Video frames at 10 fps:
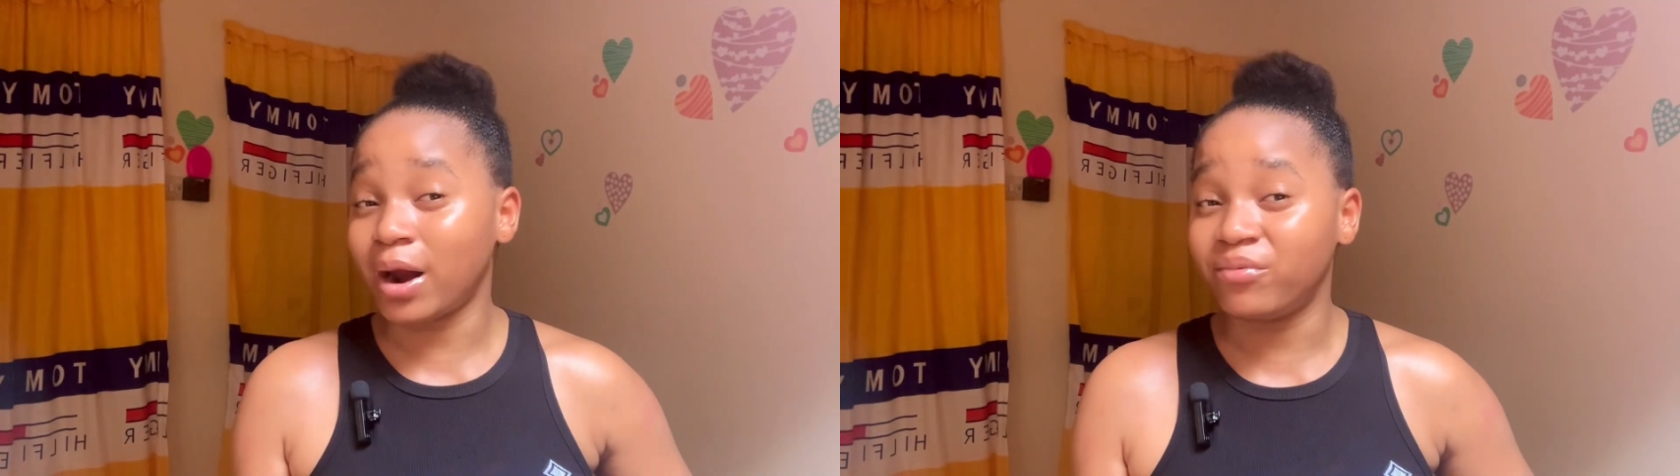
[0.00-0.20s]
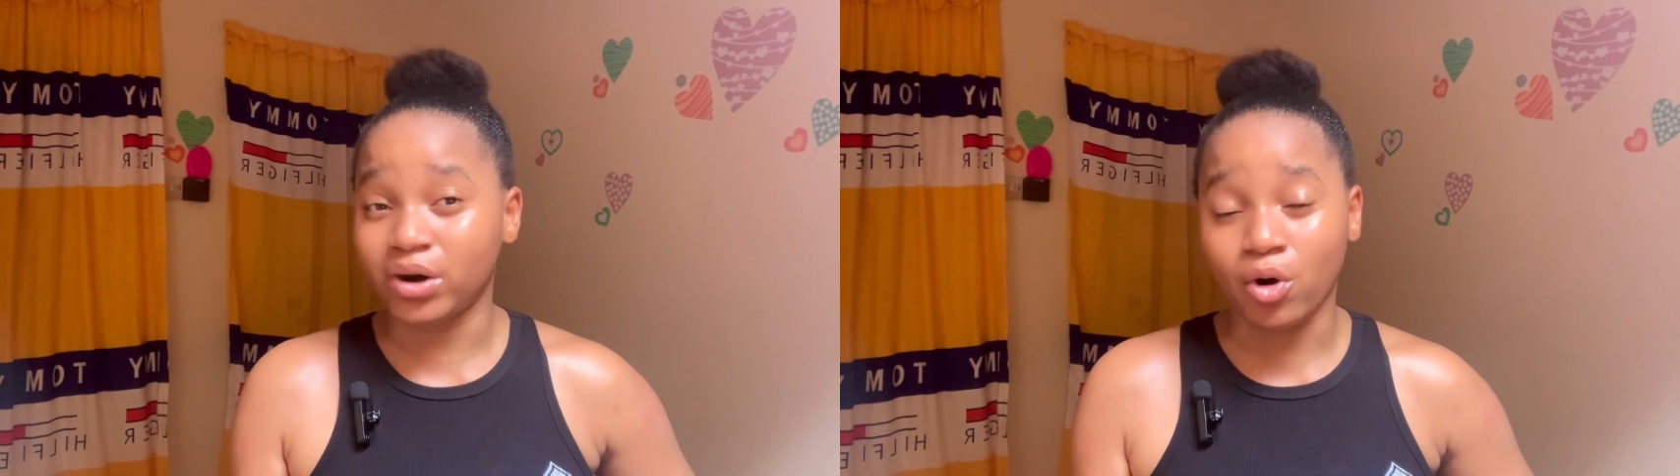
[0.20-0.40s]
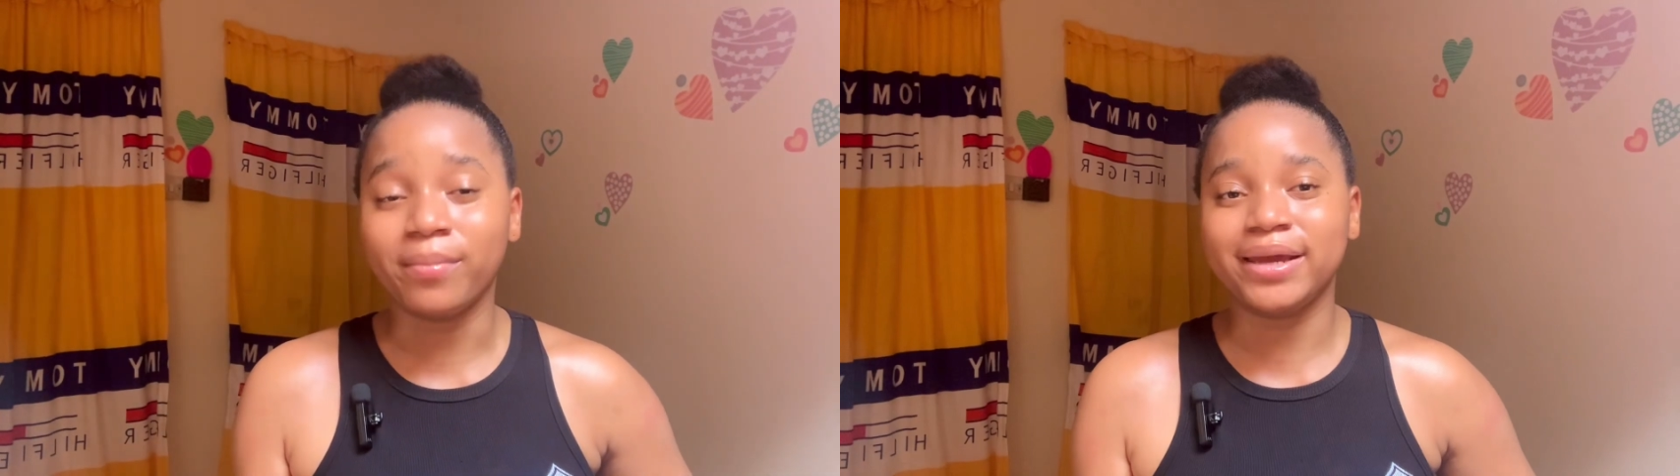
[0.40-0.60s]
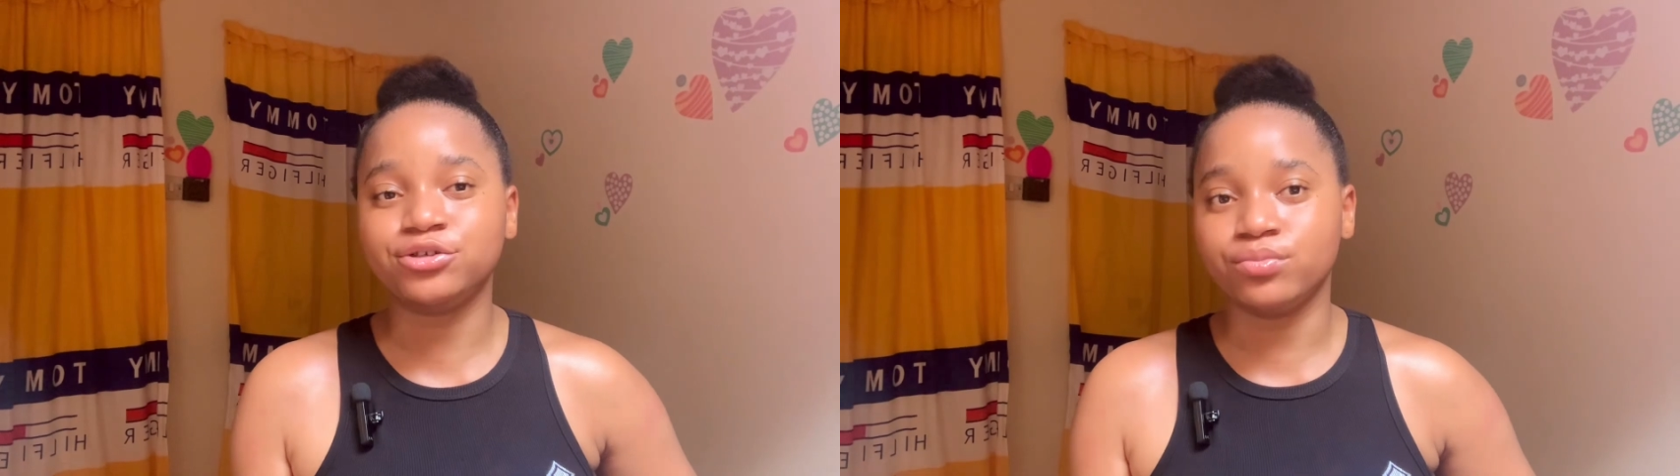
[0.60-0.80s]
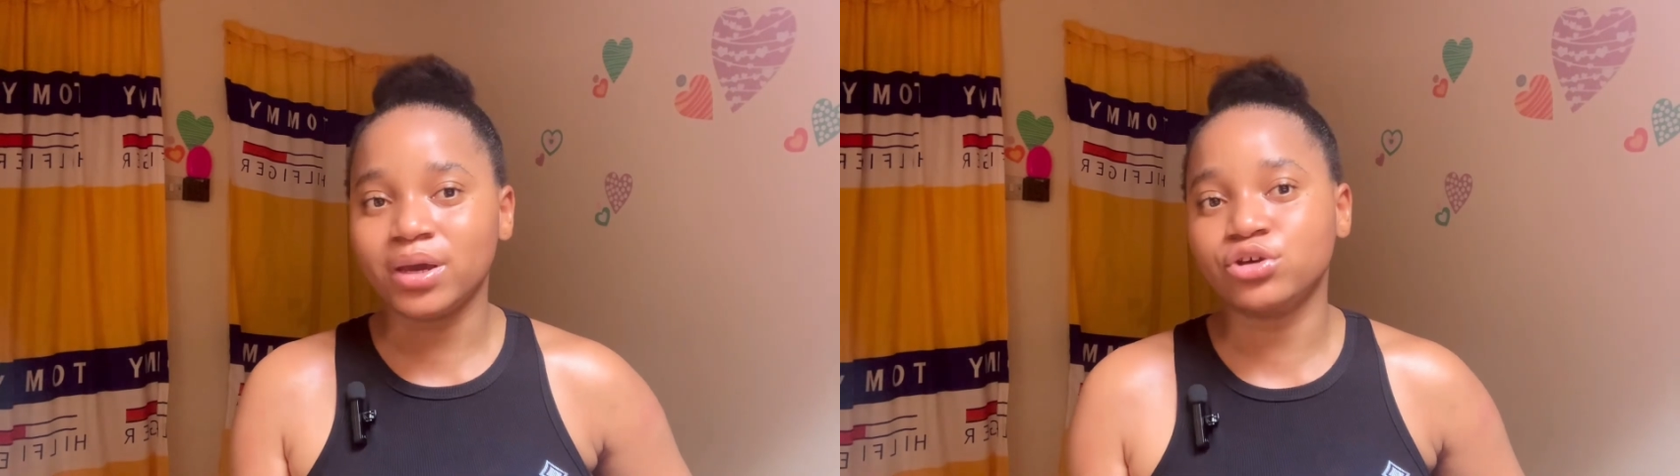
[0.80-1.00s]
recommend
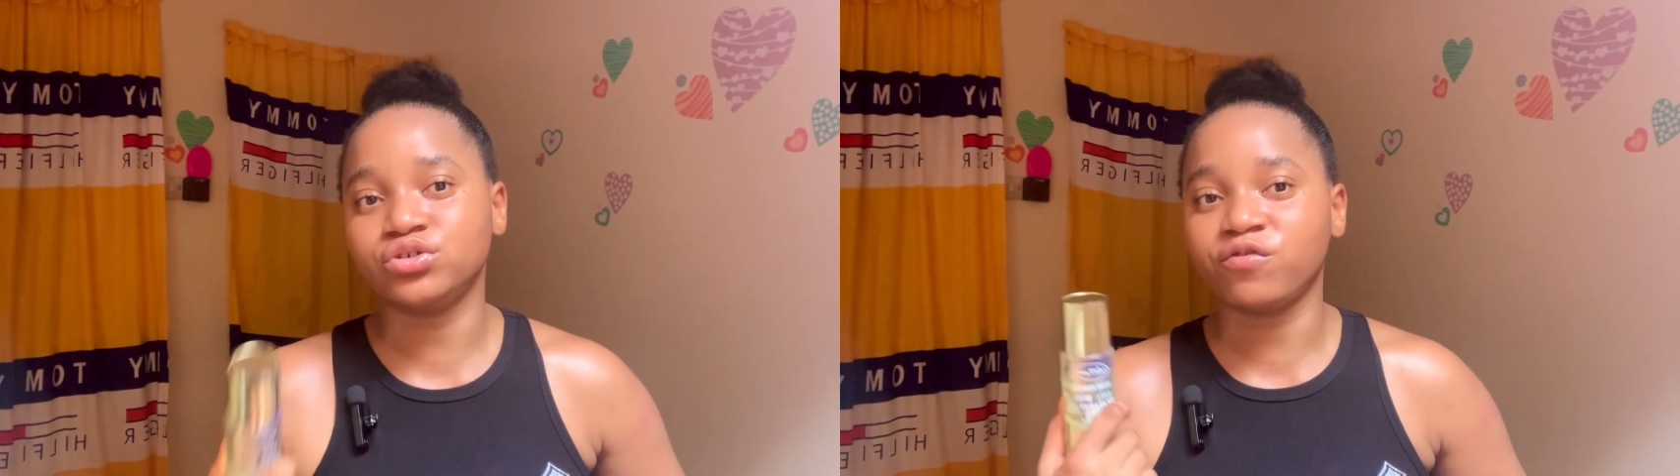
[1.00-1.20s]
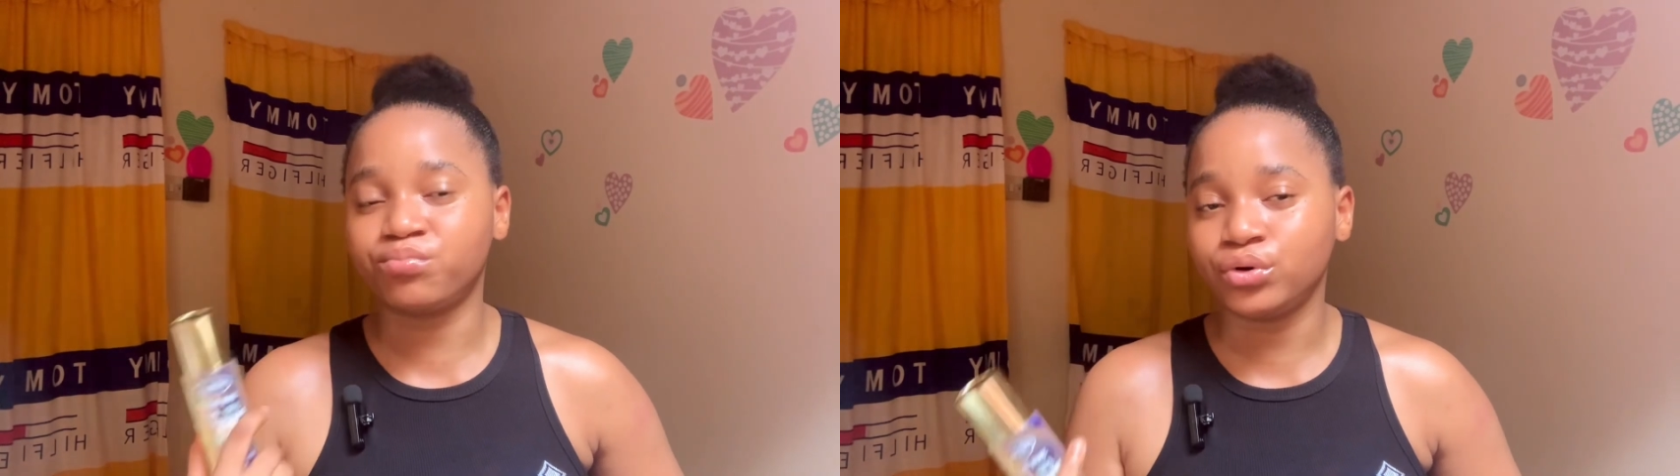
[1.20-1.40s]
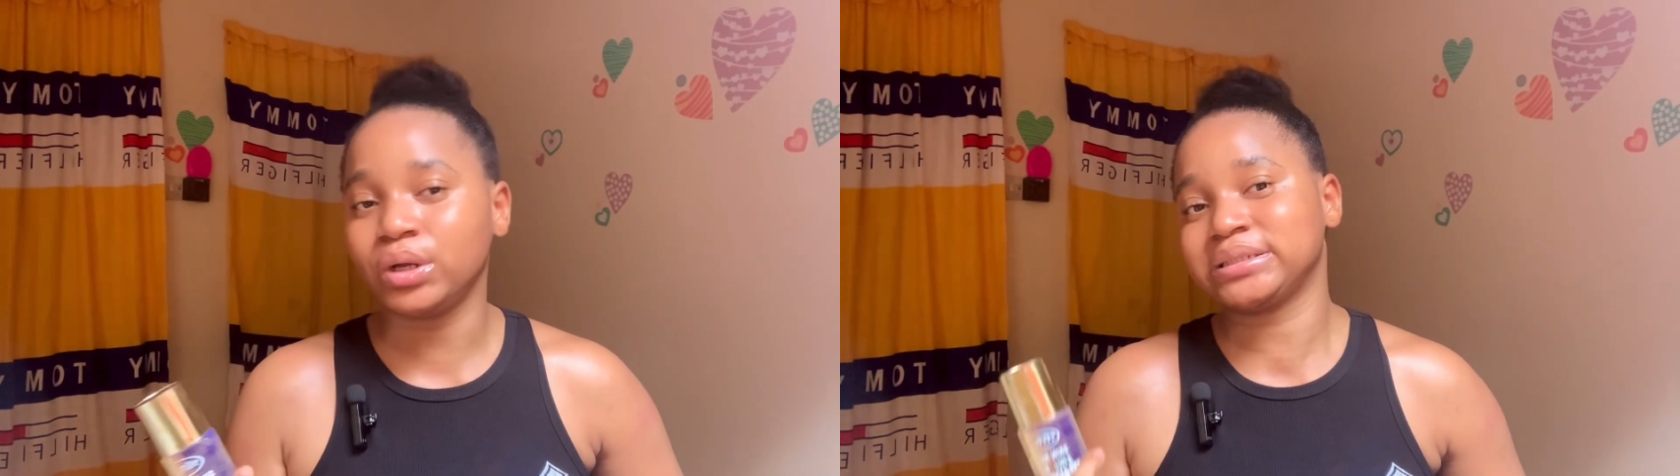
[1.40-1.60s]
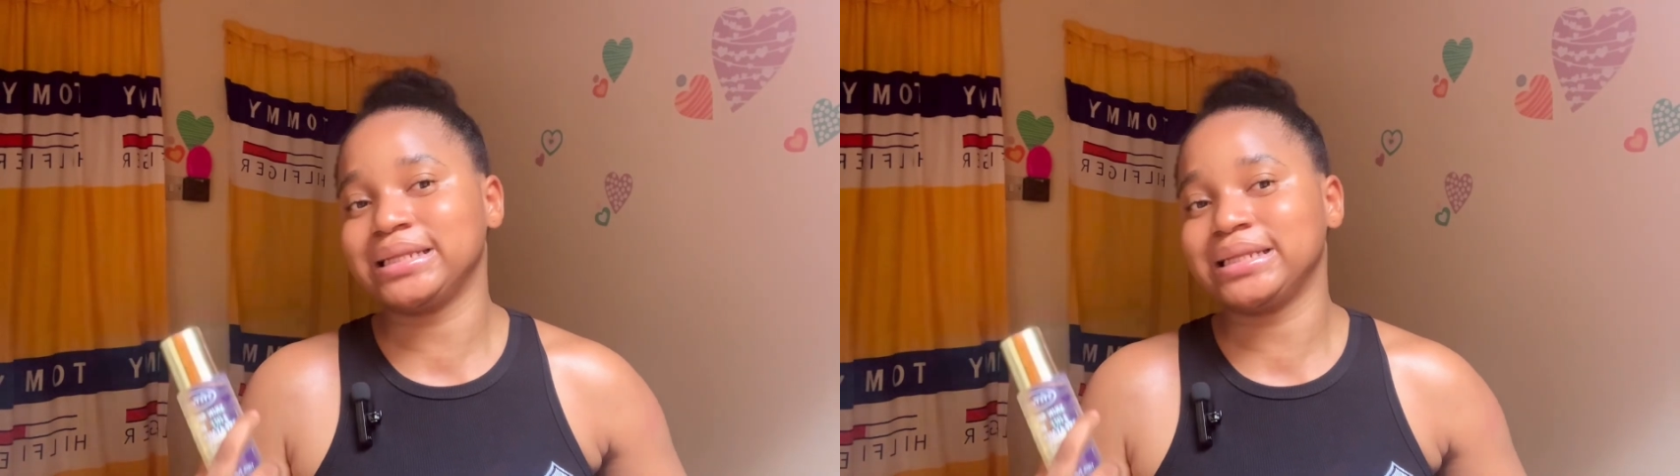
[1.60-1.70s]
you make use of products